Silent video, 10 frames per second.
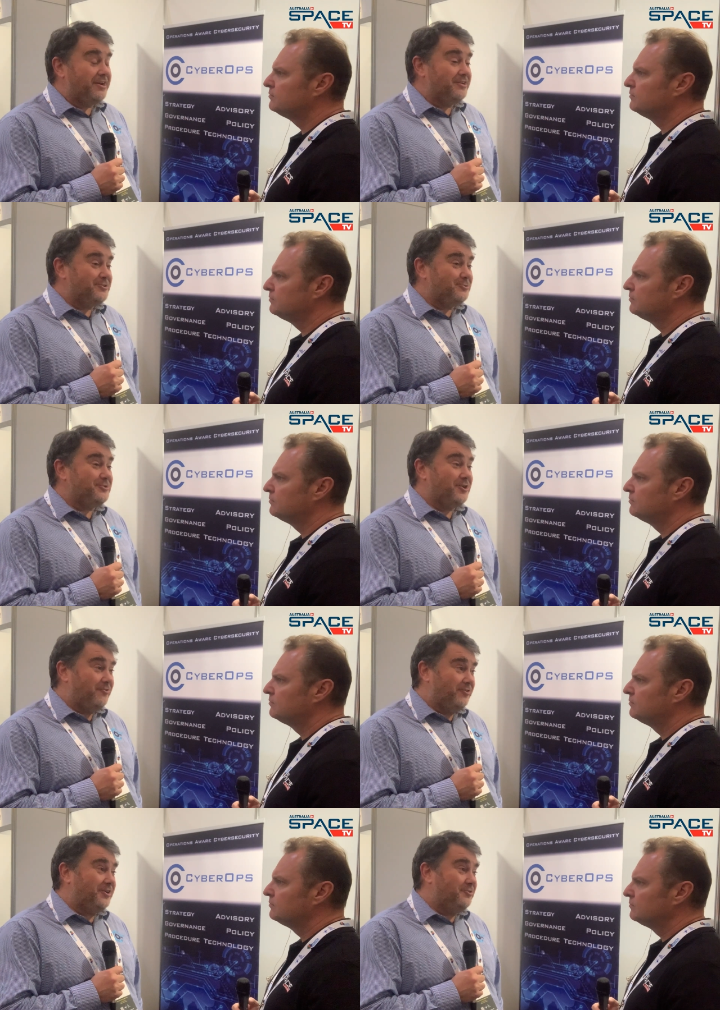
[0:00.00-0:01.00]
Speaker 1: is also a
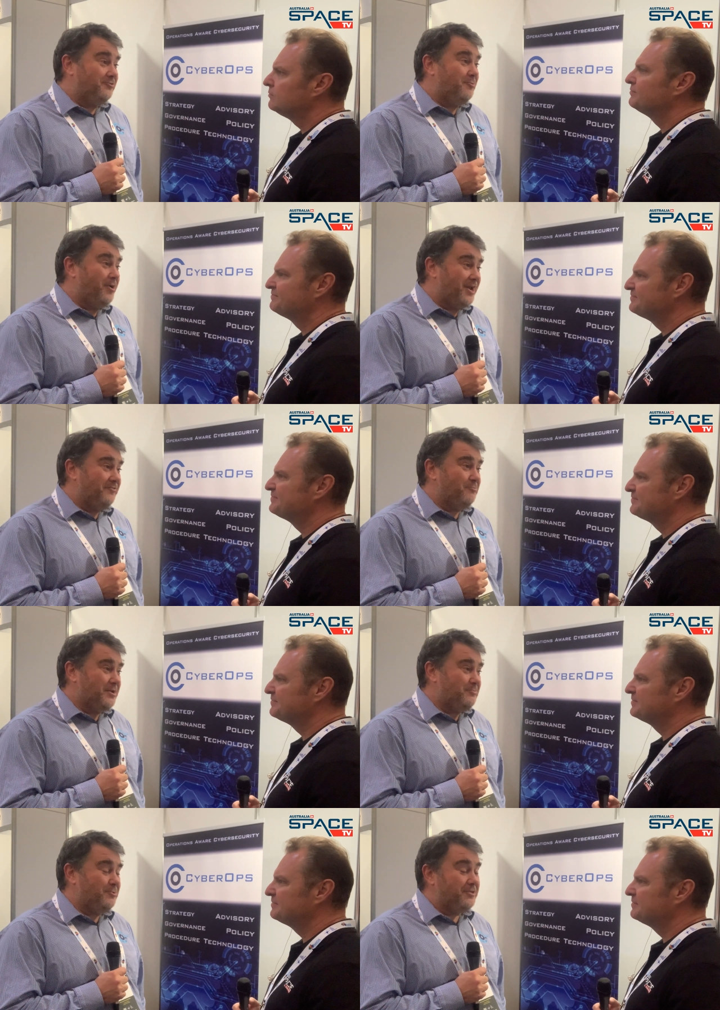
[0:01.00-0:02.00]
very good reminder for
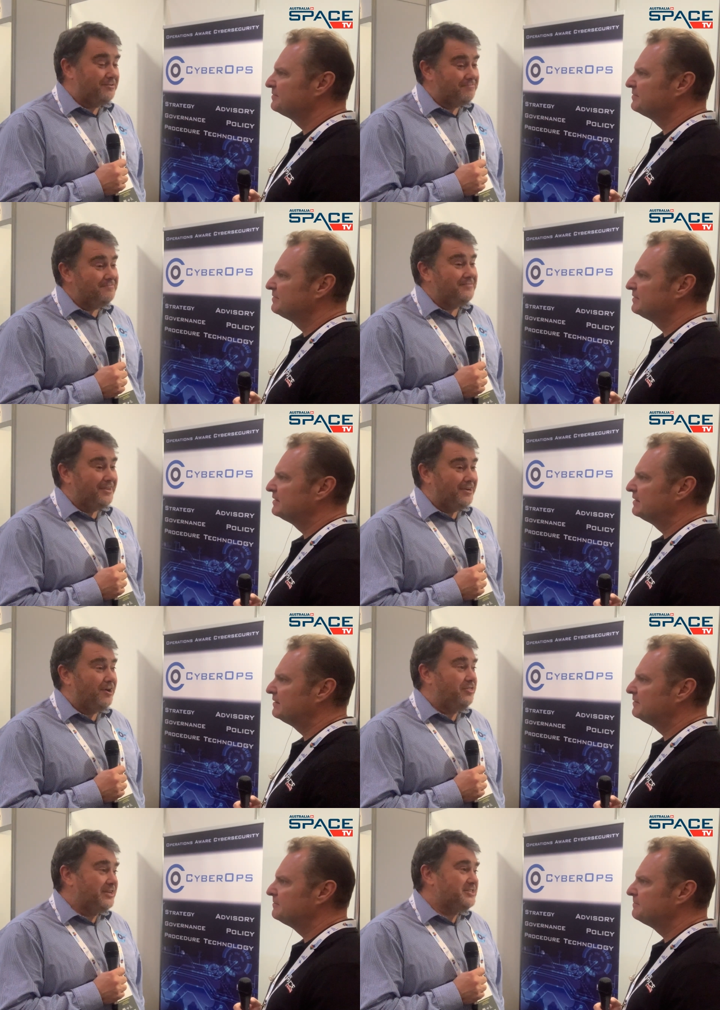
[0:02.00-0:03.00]
people that you know,
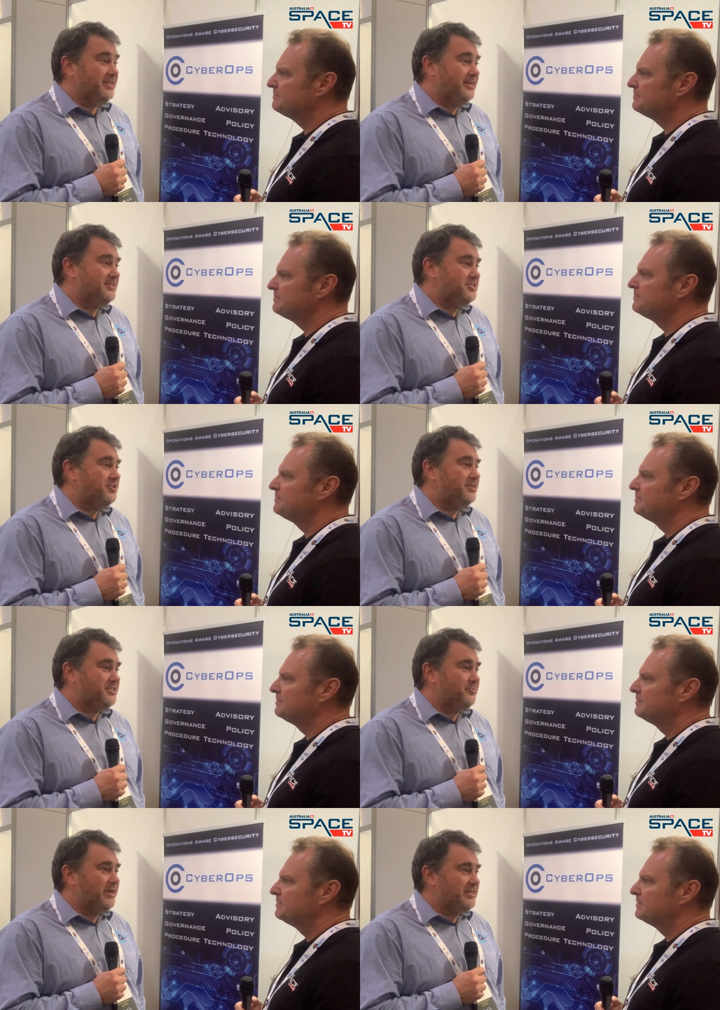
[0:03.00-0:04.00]
things are getting serious, so
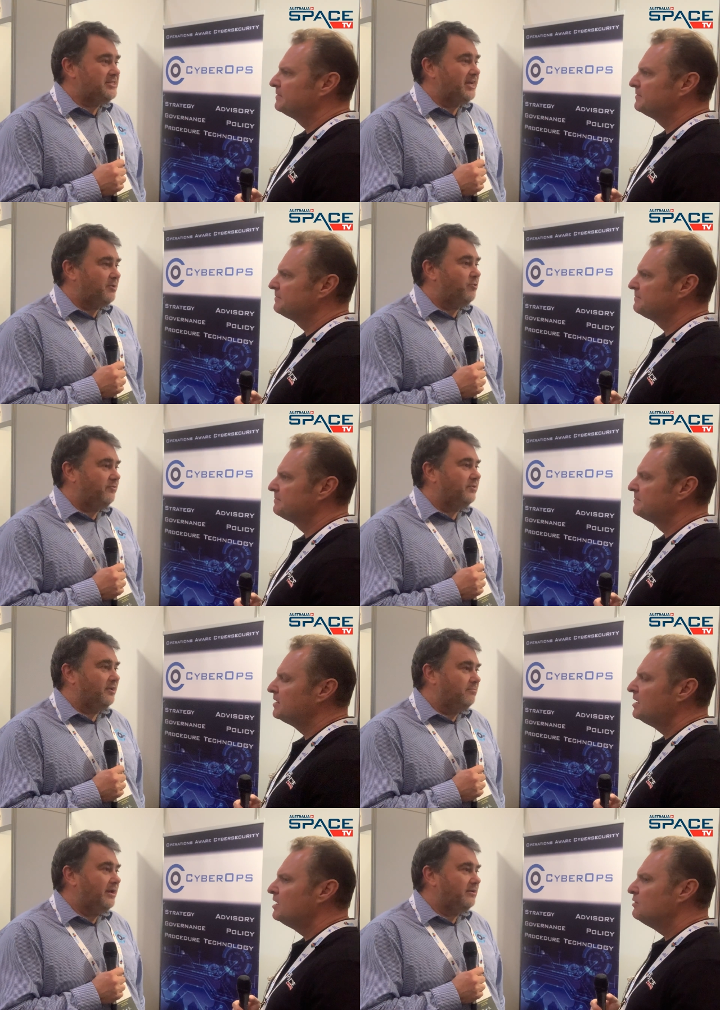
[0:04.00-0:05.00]
we need to take it more, you know,
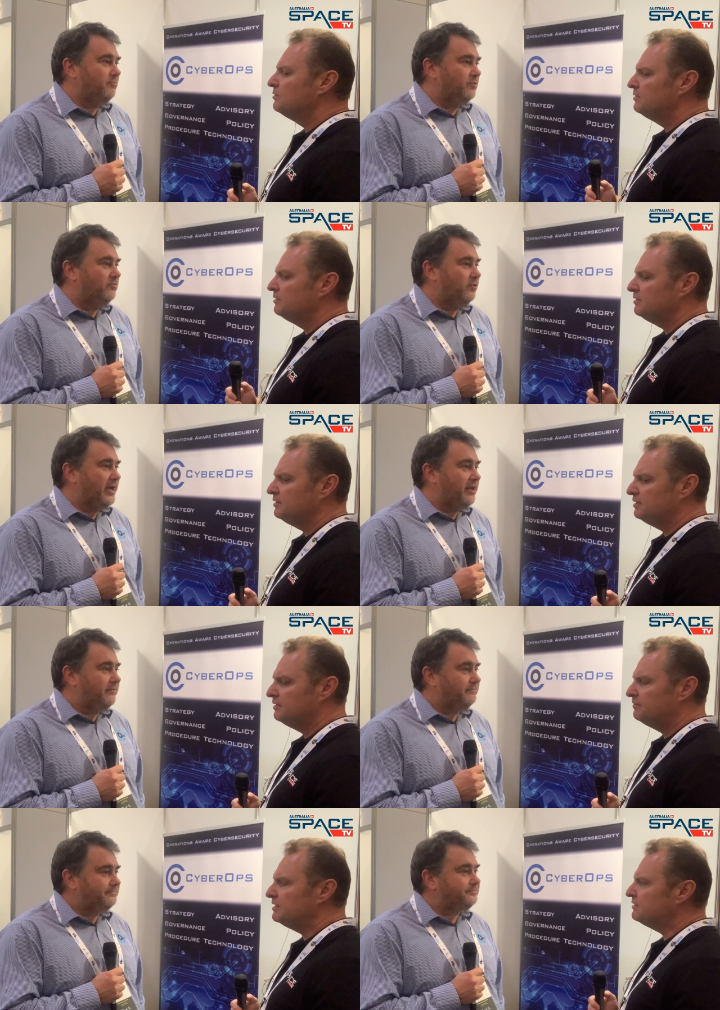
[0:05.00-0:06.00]
make a good look at
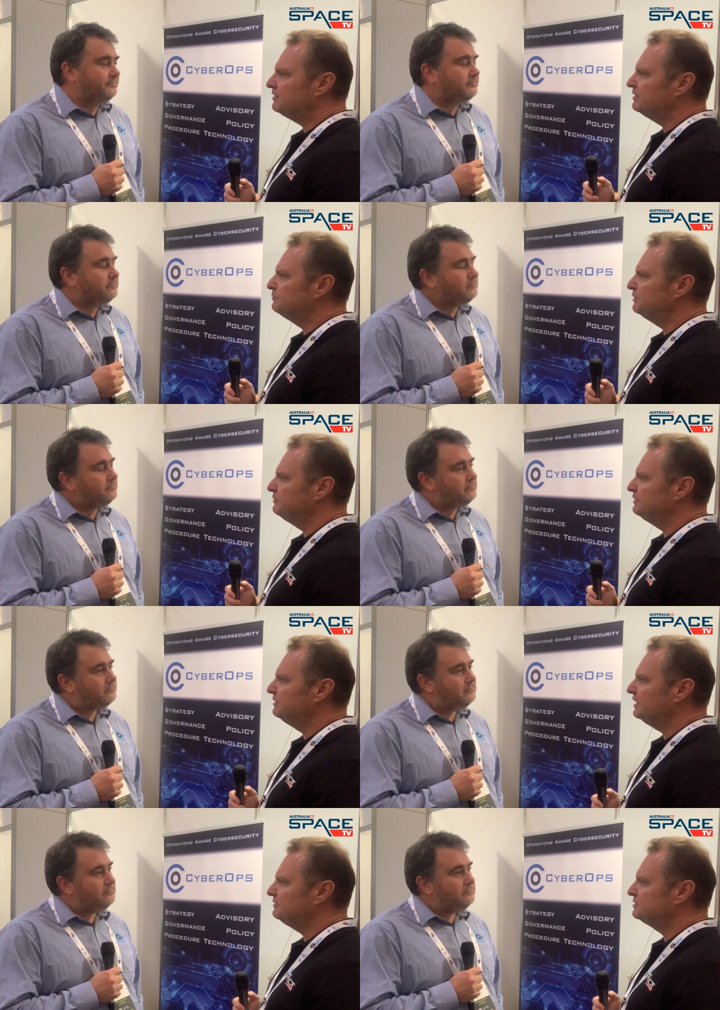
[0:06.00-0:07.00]
it. The
Speaker 2: other thing, we uh, were in
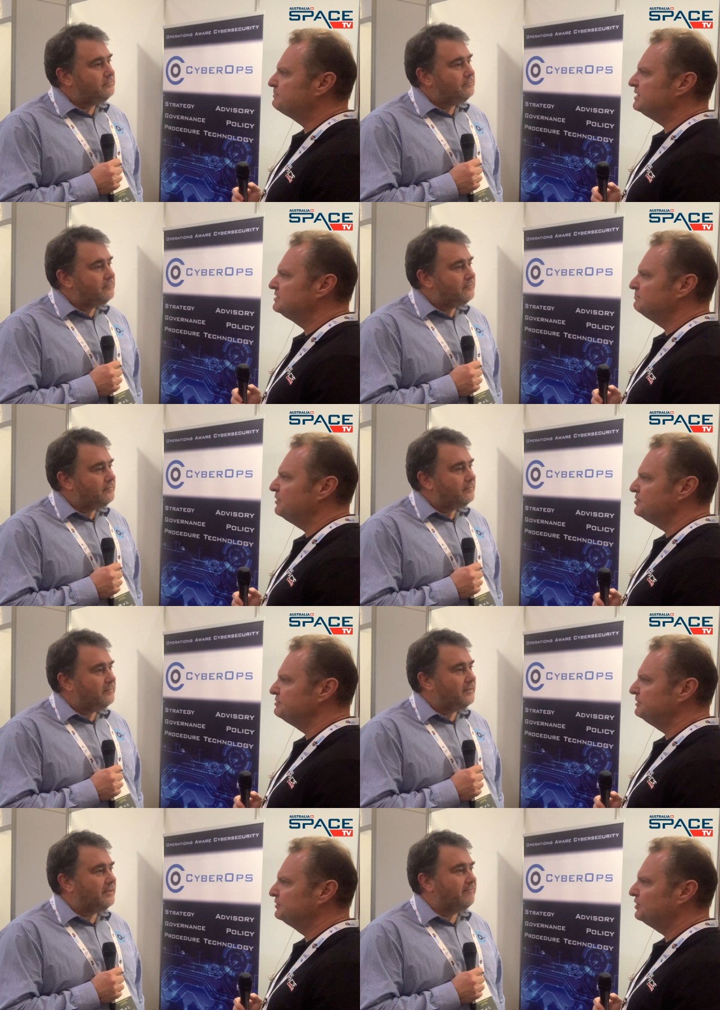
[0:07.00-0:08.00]
at the Space Symposium
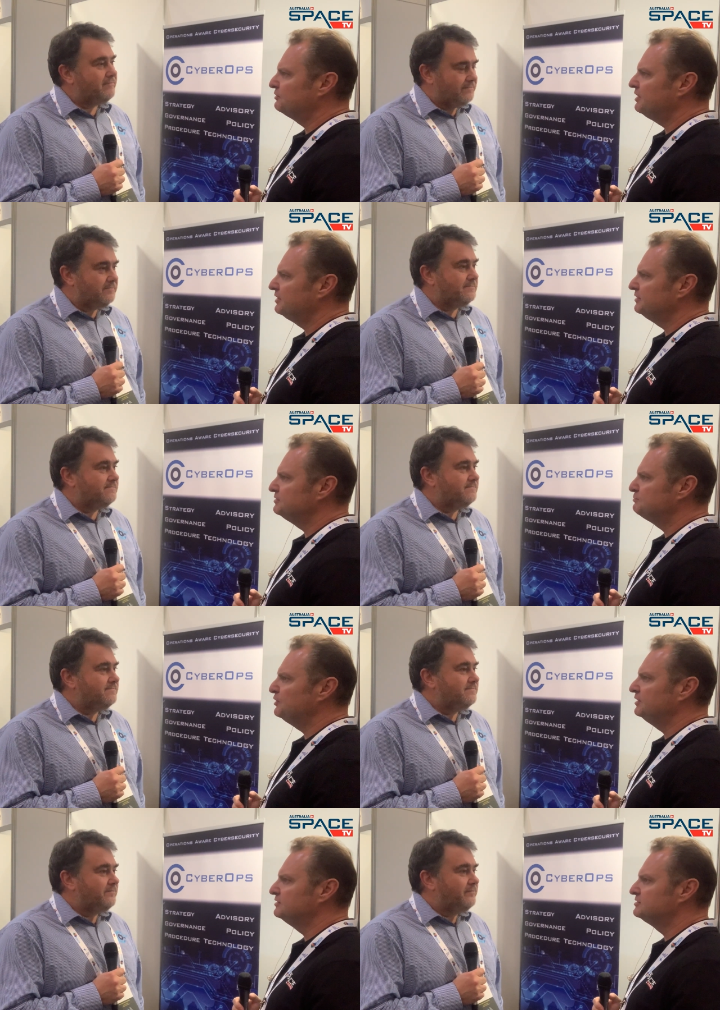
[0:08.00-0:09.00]
in Colorado
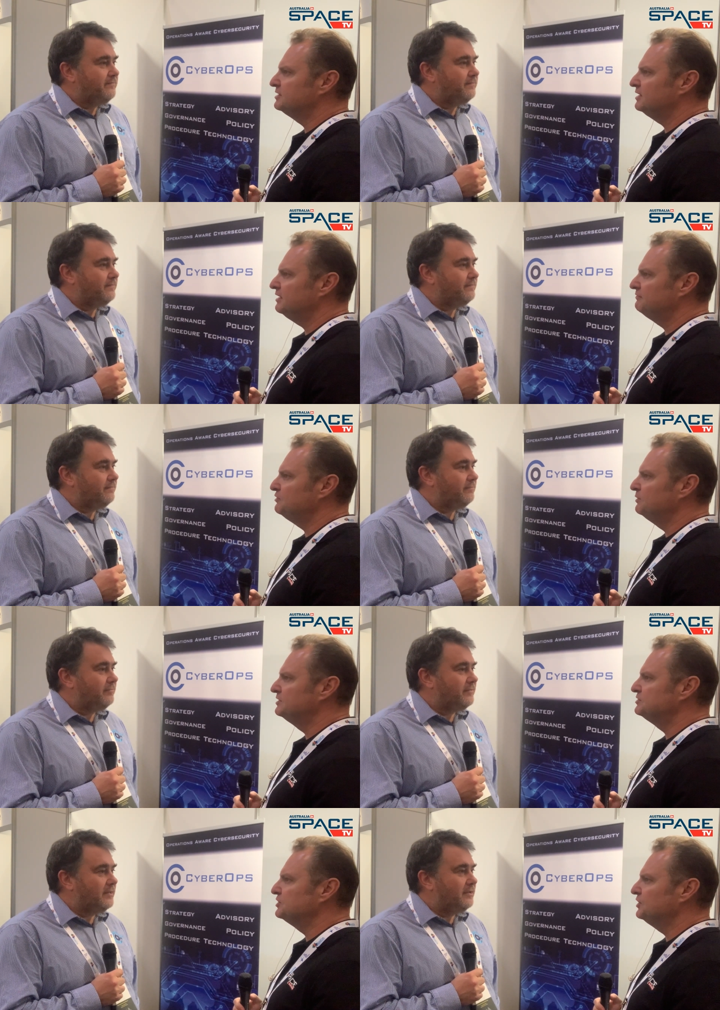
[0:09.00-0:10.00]
Springs uh, a few
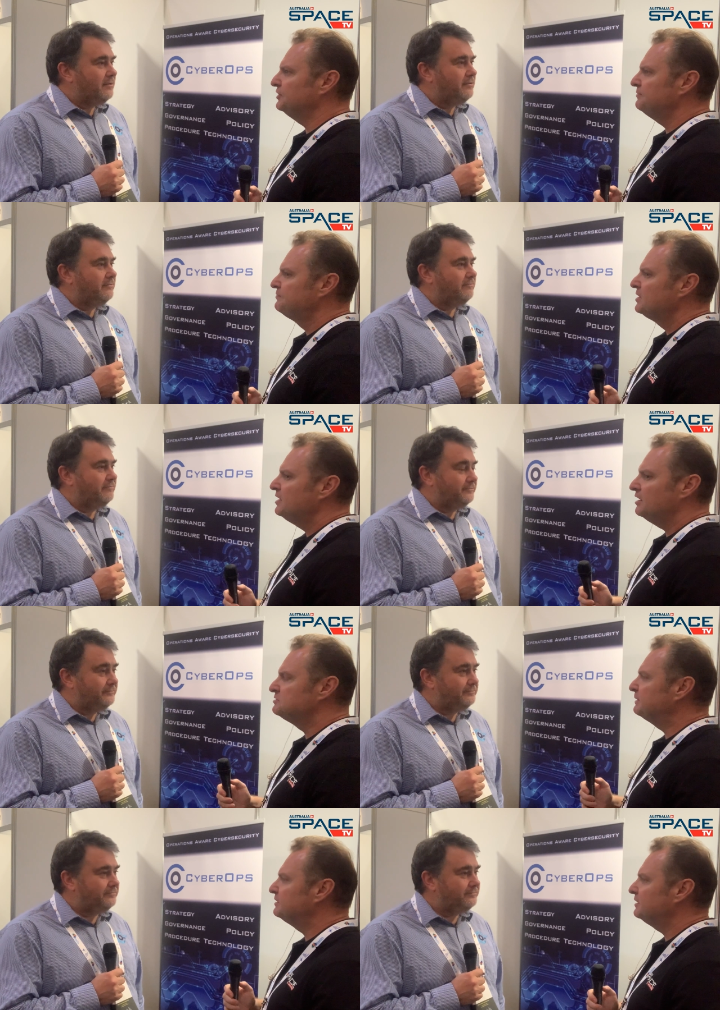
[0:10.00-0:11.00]
weeks ago. I was
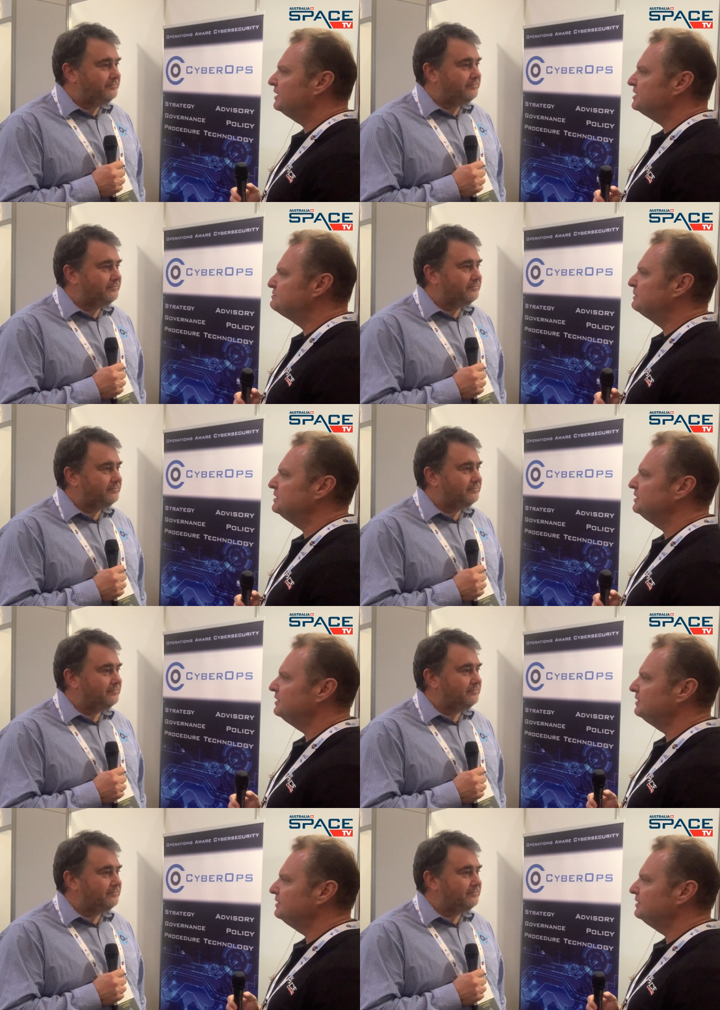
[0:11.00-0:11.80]
speaking to HPE